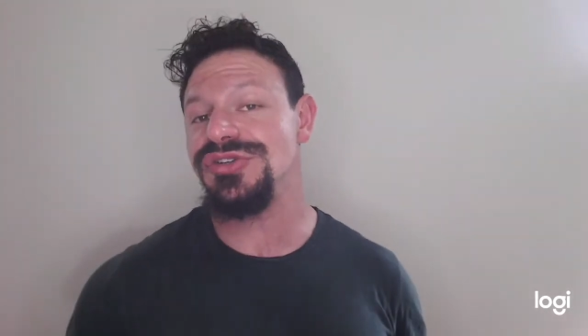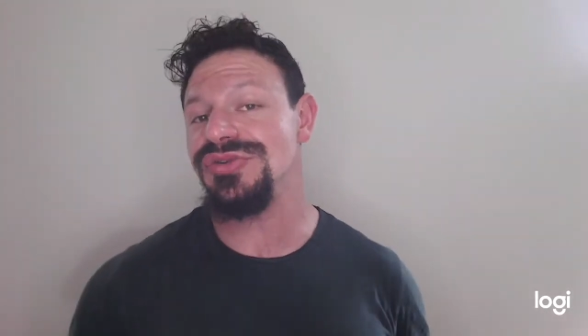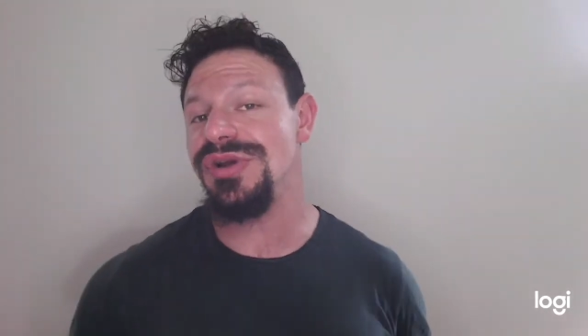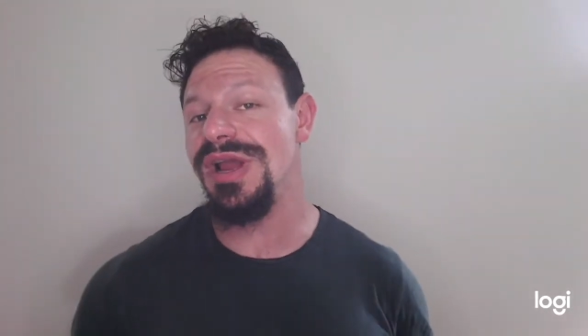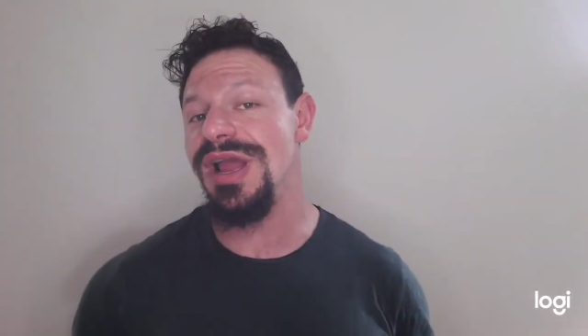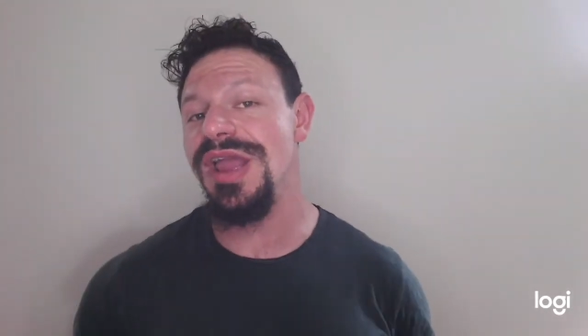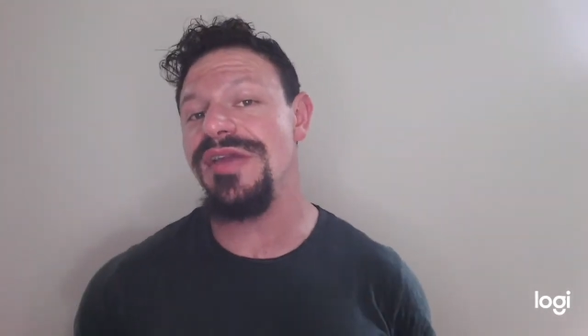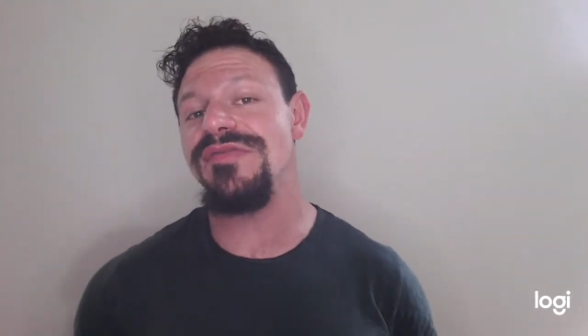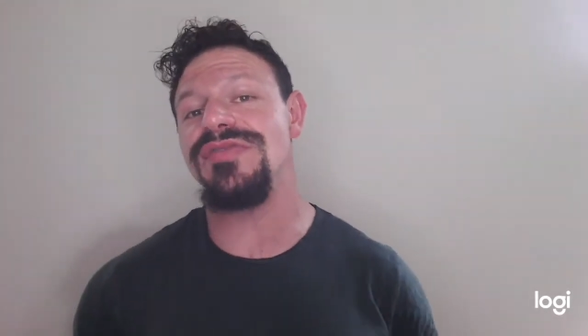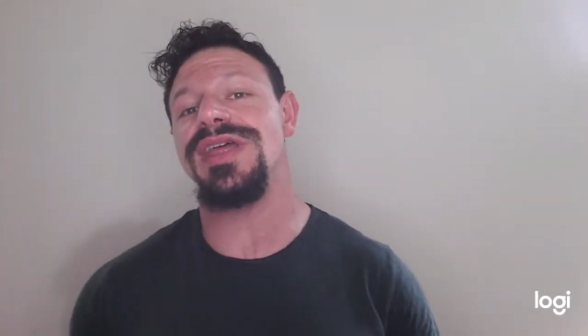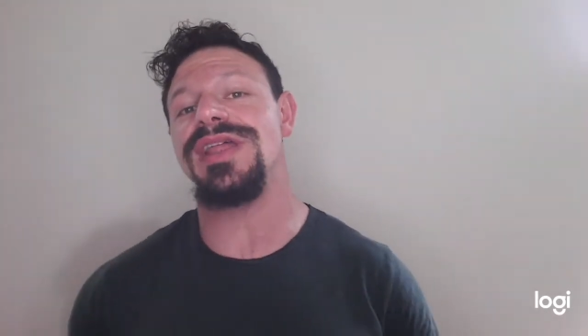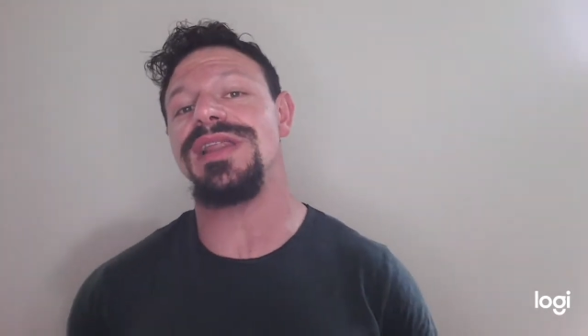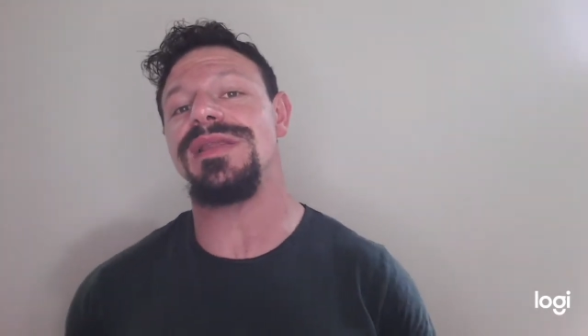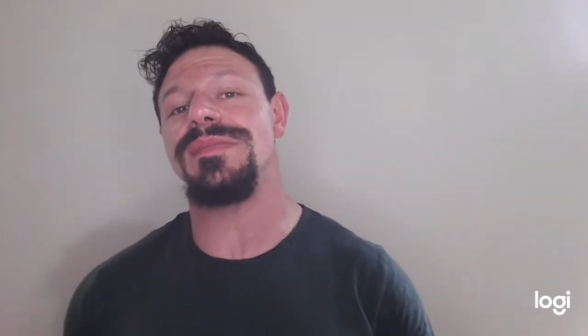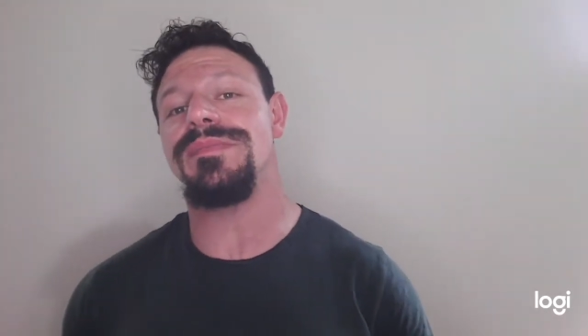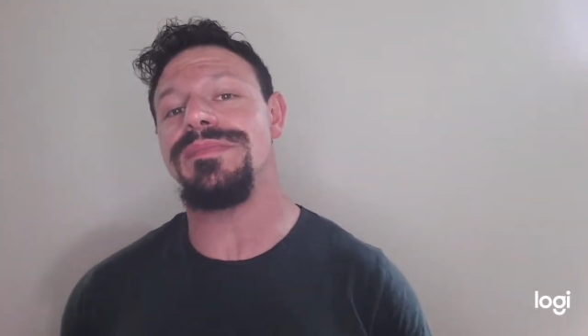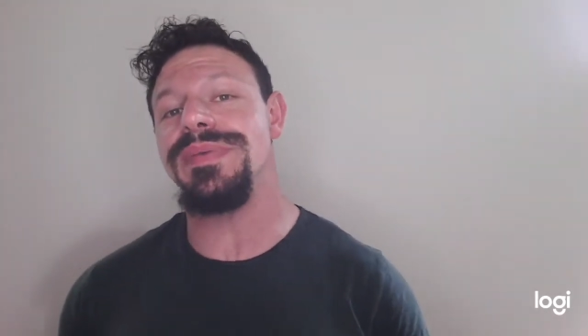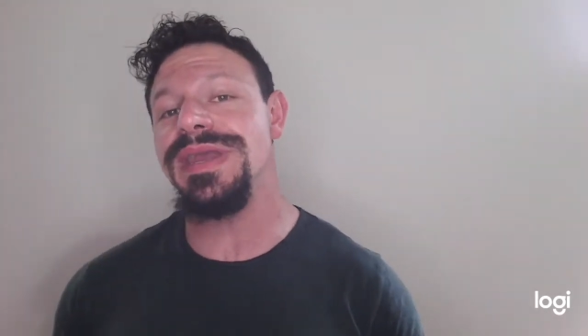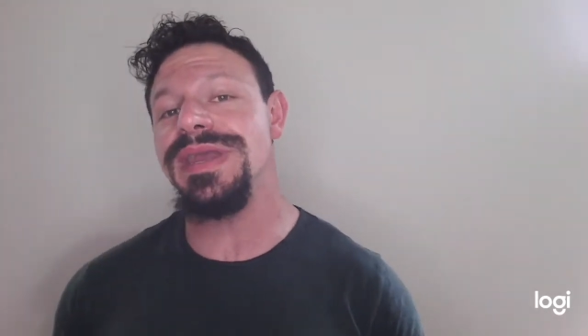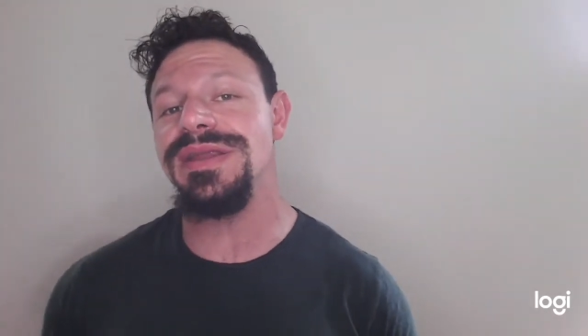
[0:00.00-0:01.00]
drive and their
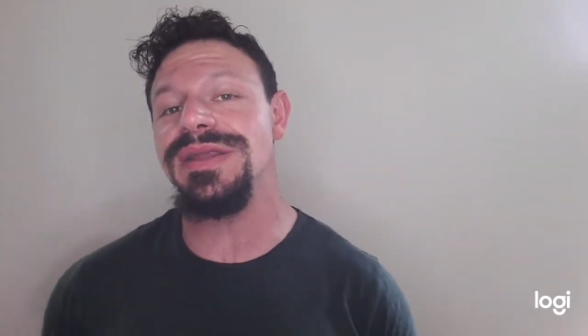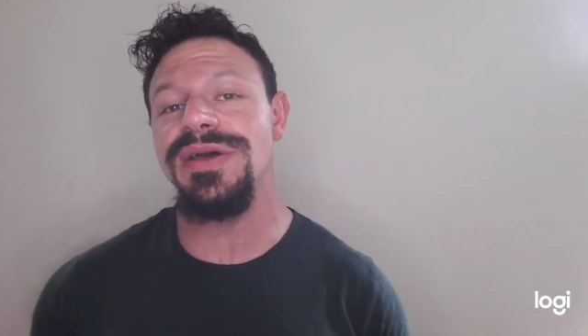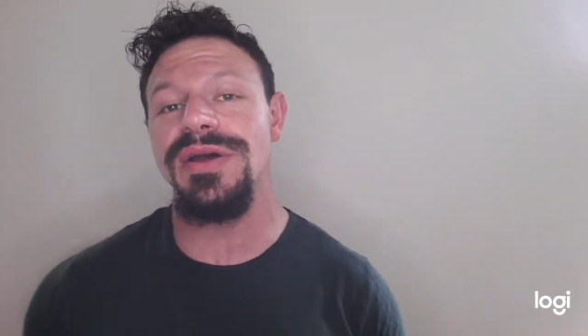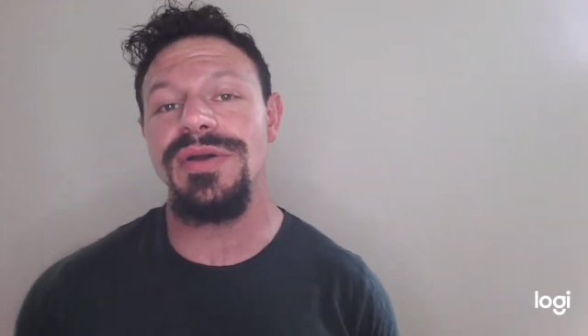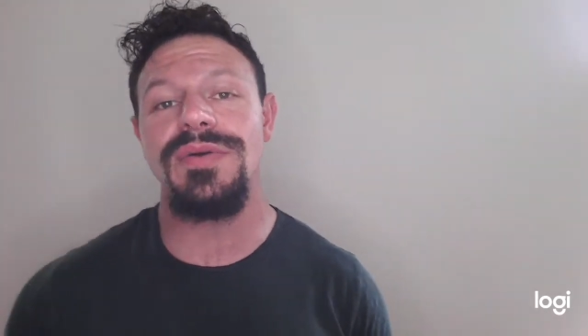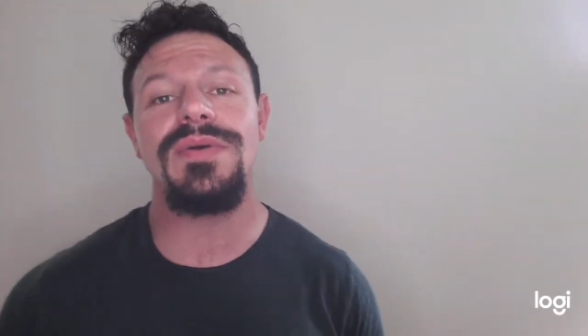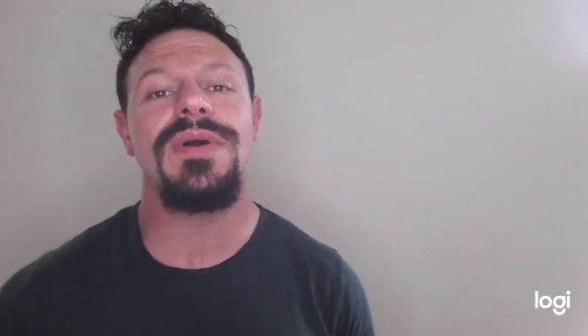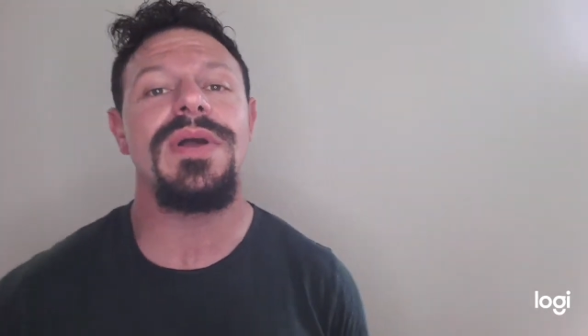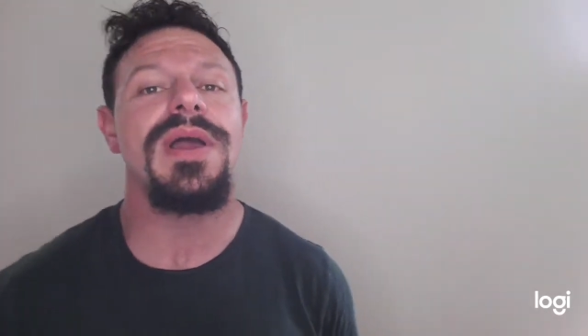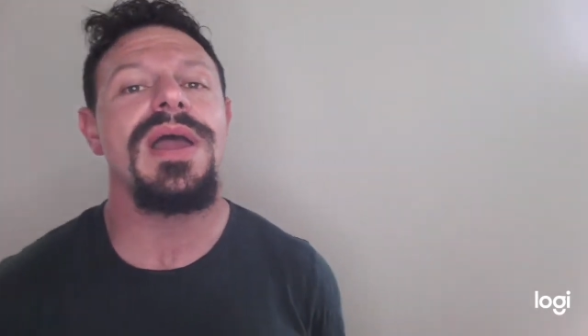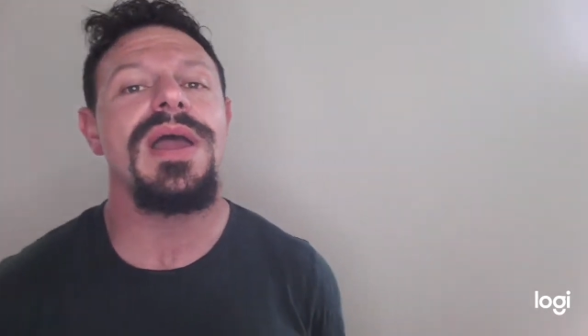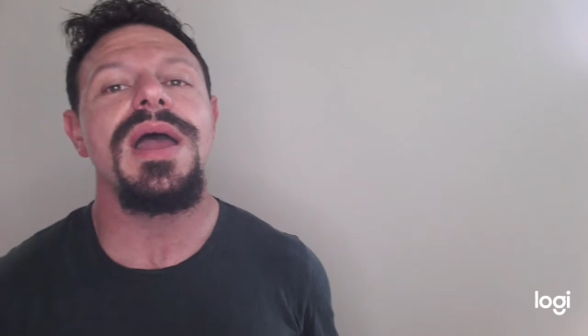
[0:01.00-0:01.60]
libido.